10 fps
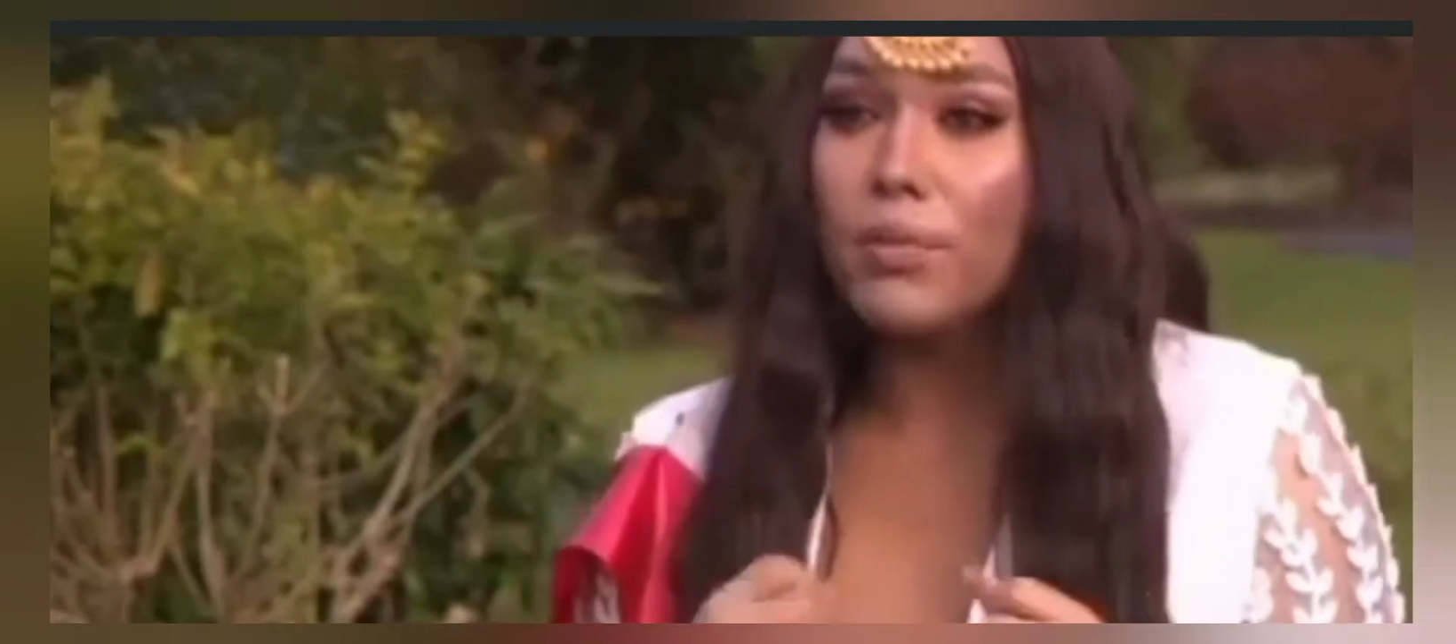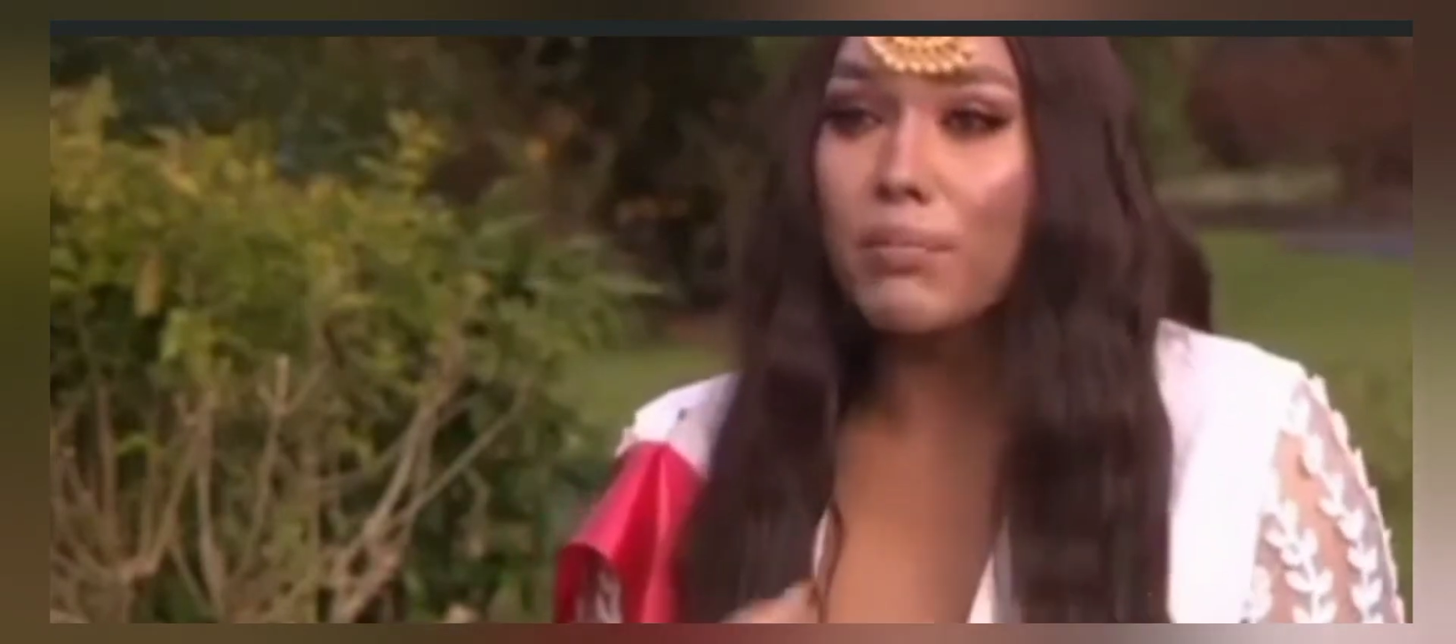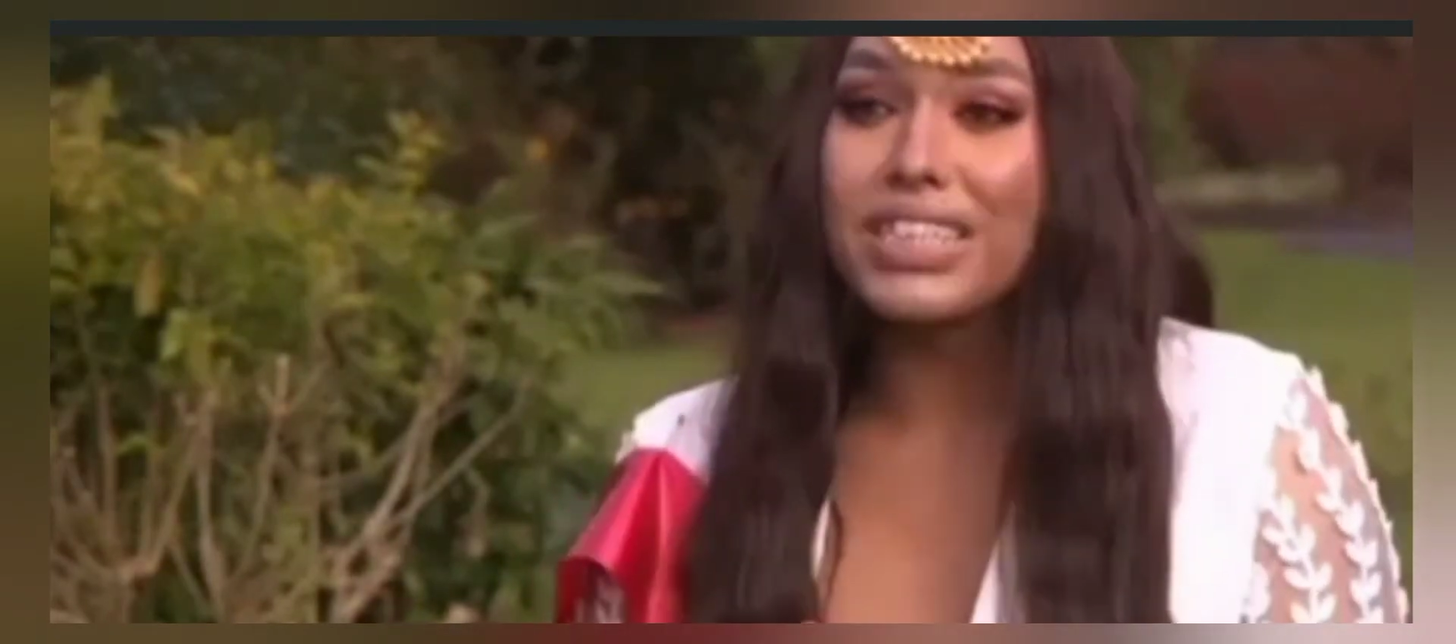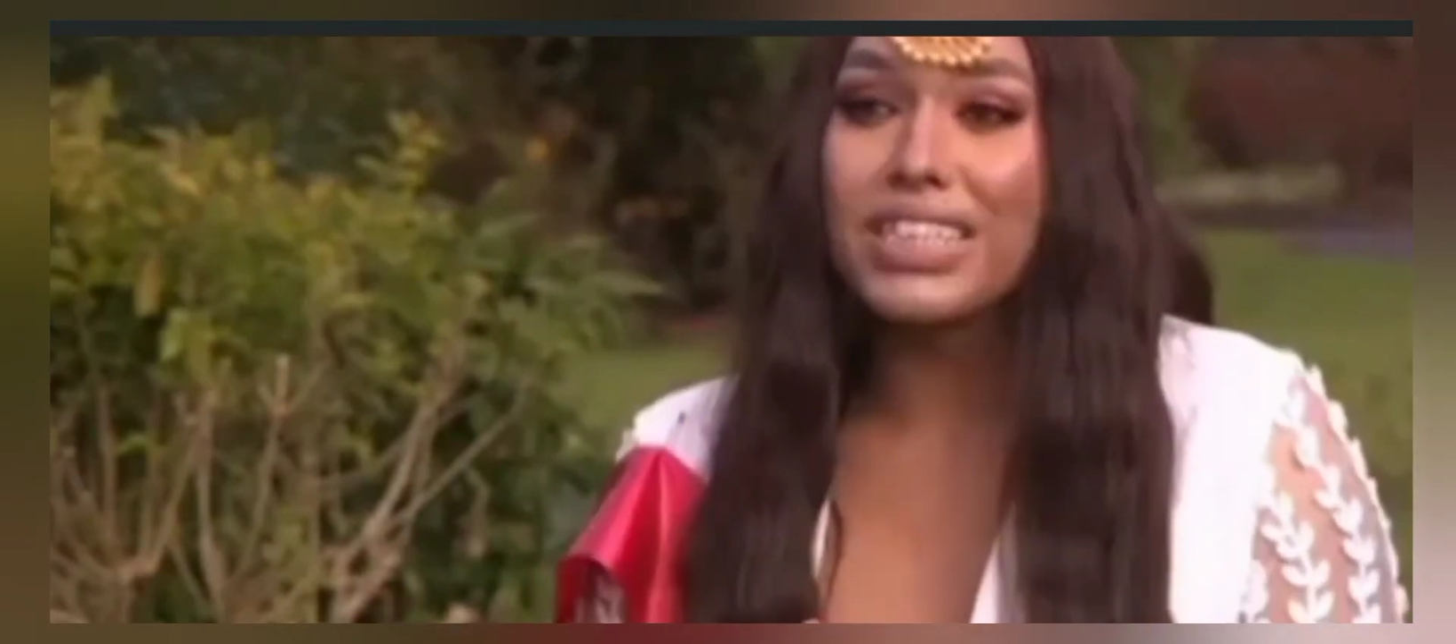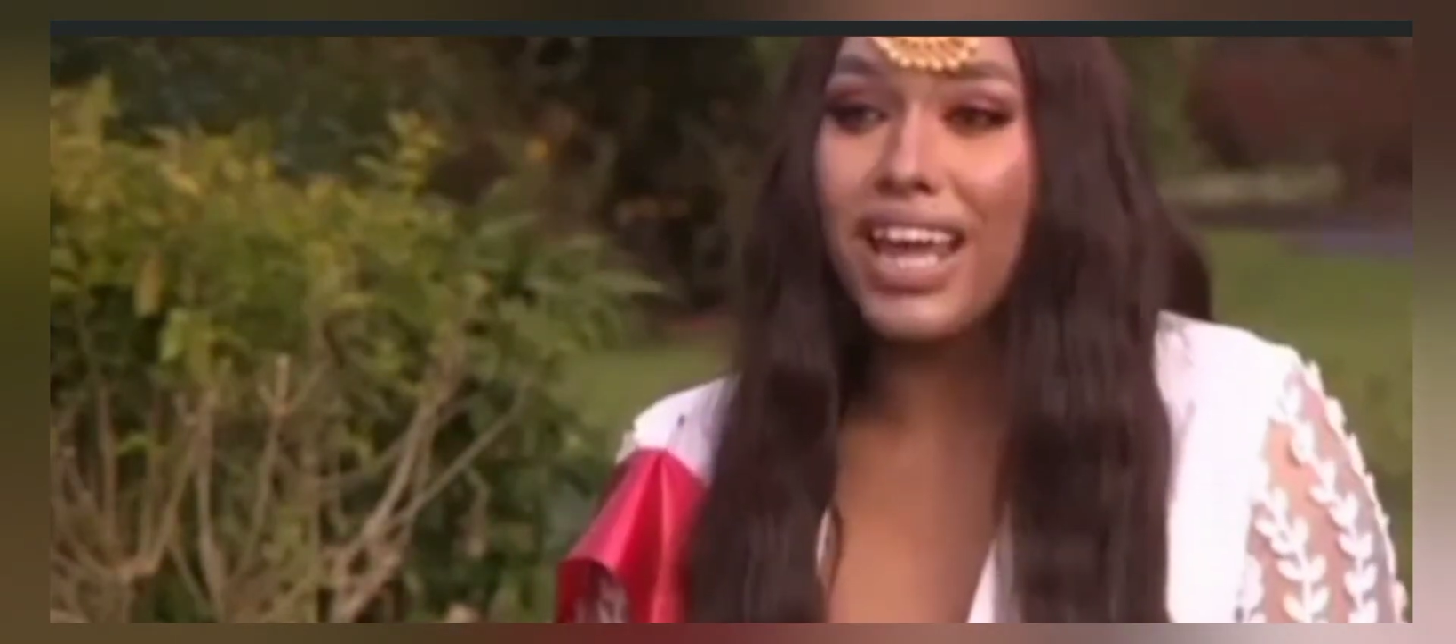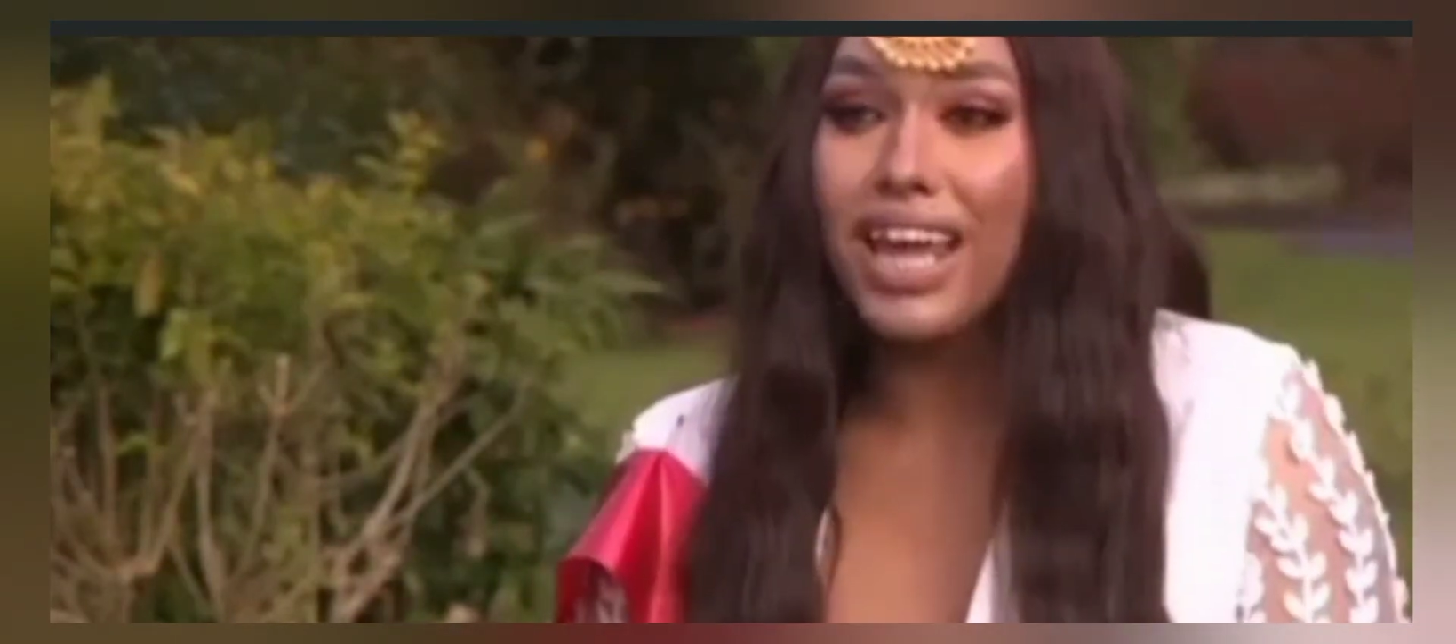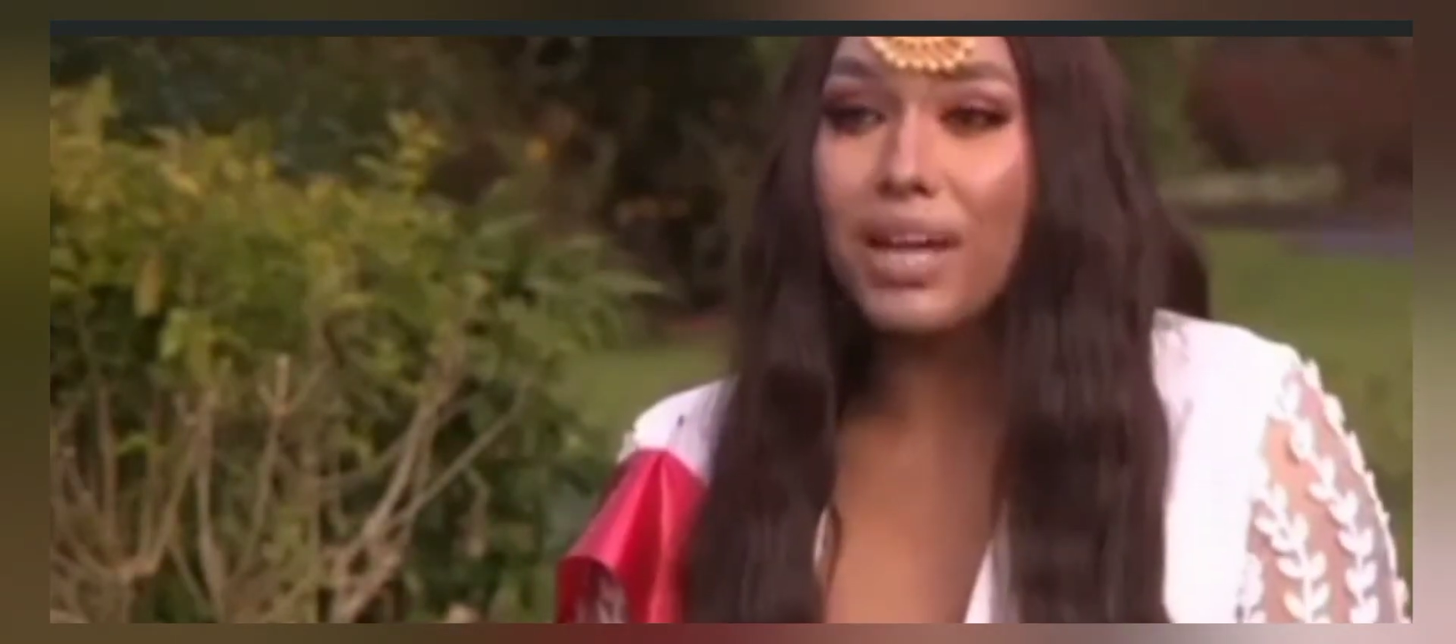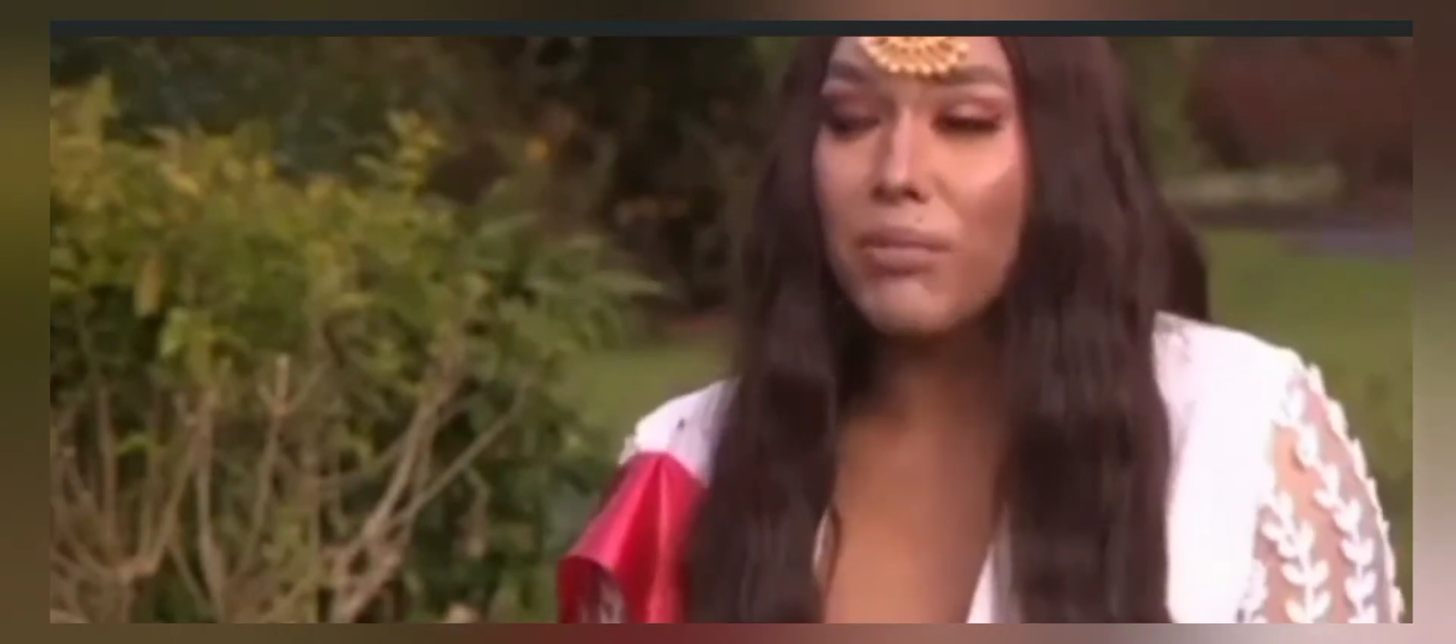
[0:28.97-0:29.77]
people to take,